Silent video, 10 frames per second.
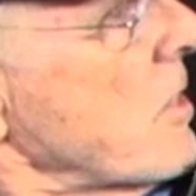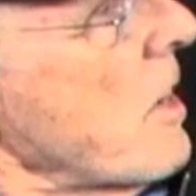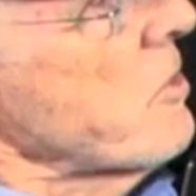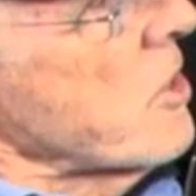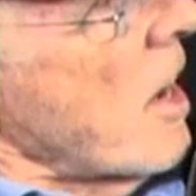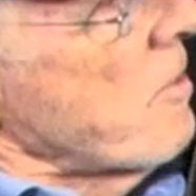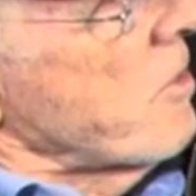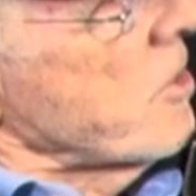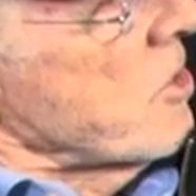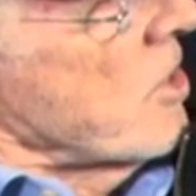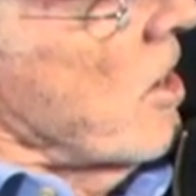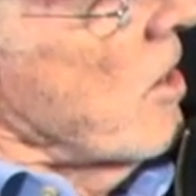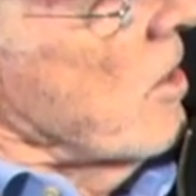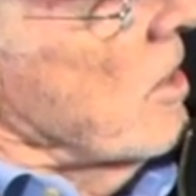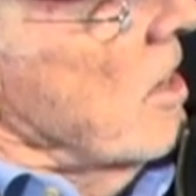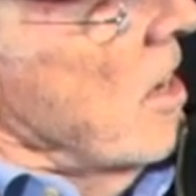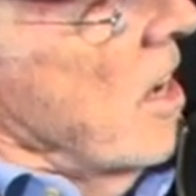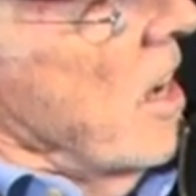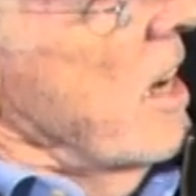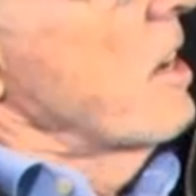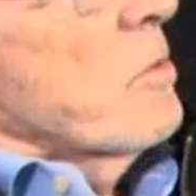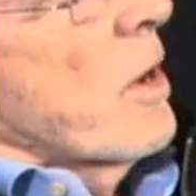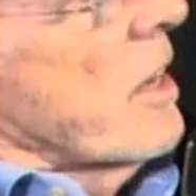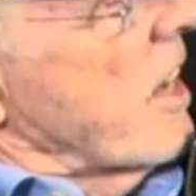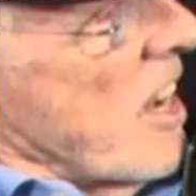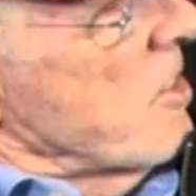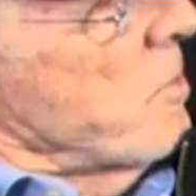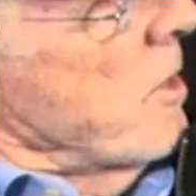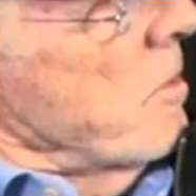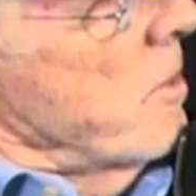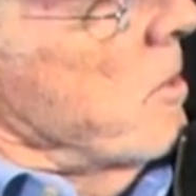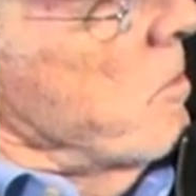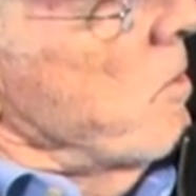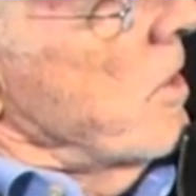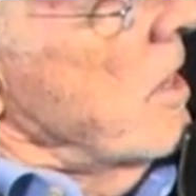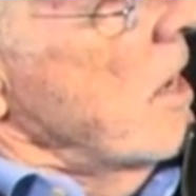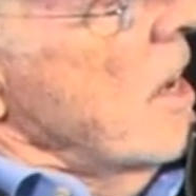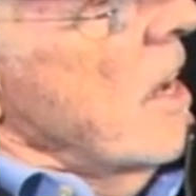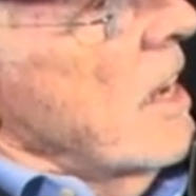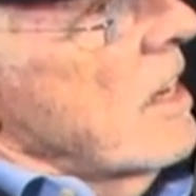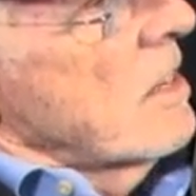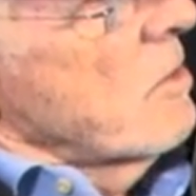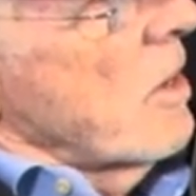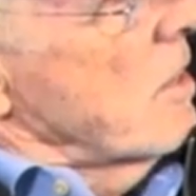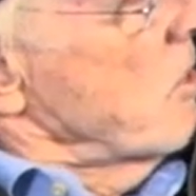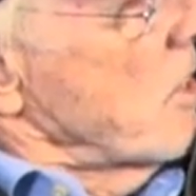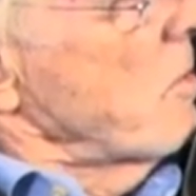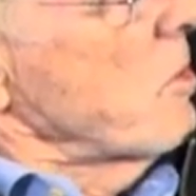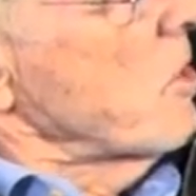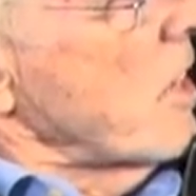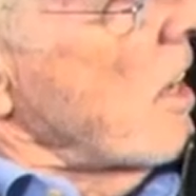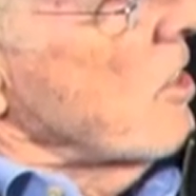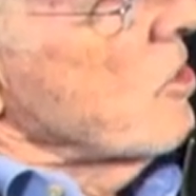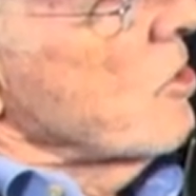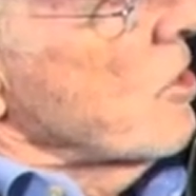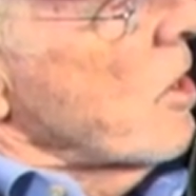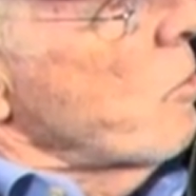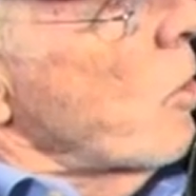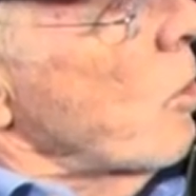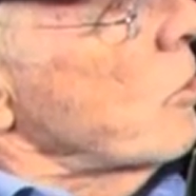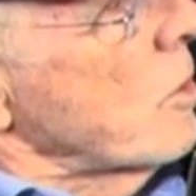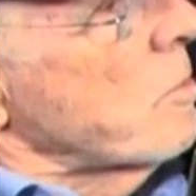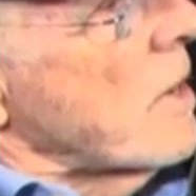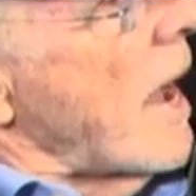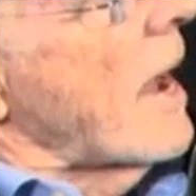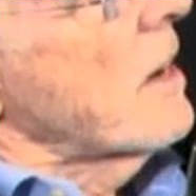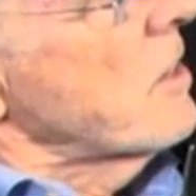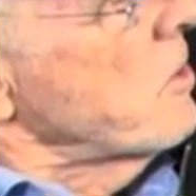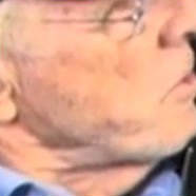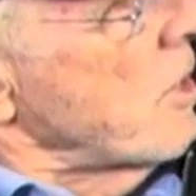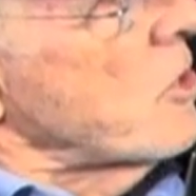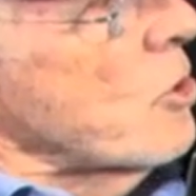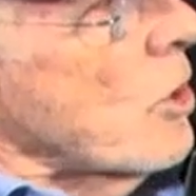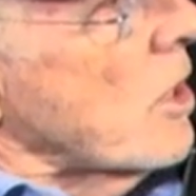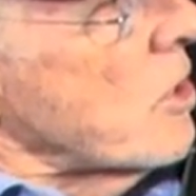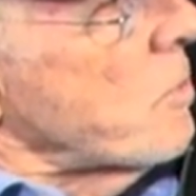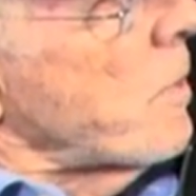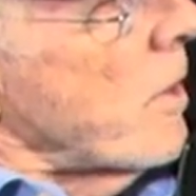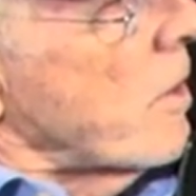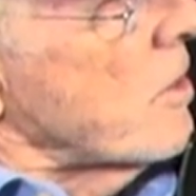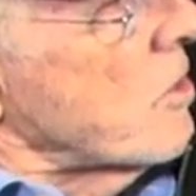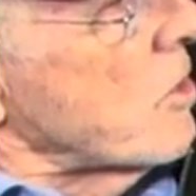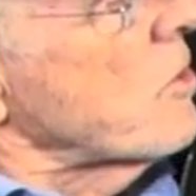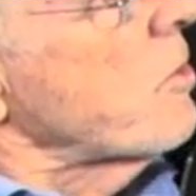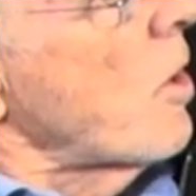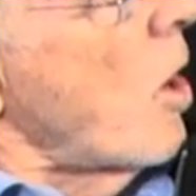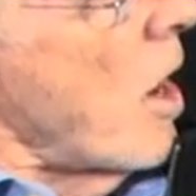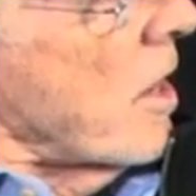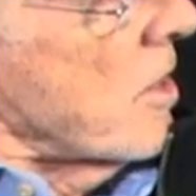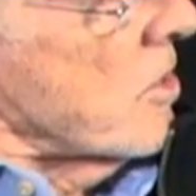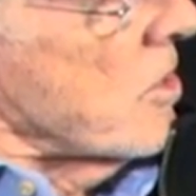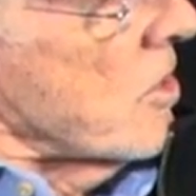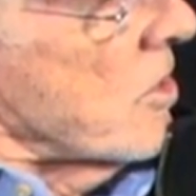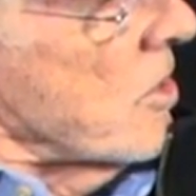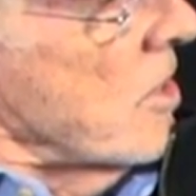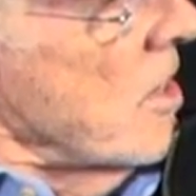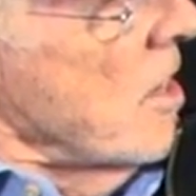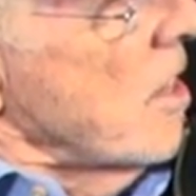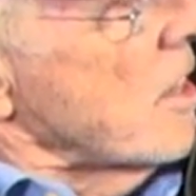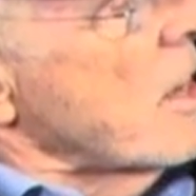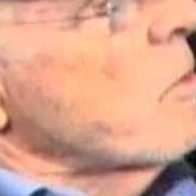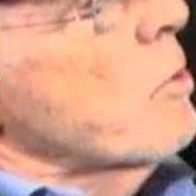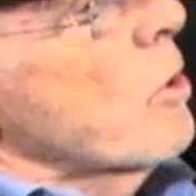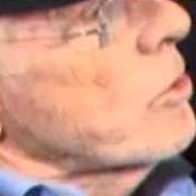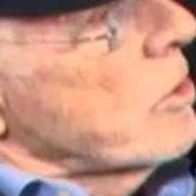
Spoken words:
F. Scott Fitzgerald. Mm-hmm. He didn't want Gatsby to be a movie. He didn't write, the same with Salinger. They wrote them not as visual experiences for audiences. They wrote